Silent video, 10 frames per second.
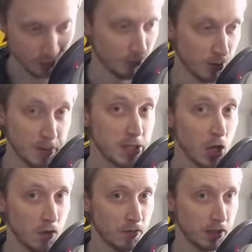which means
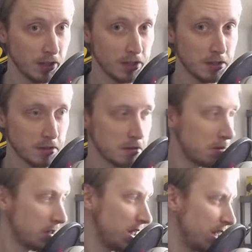hopefully
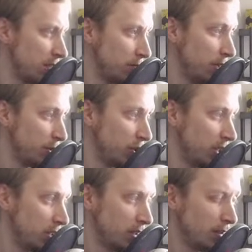my
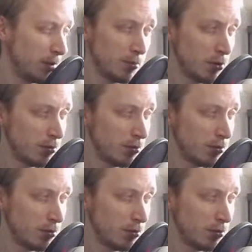machine is a little bit more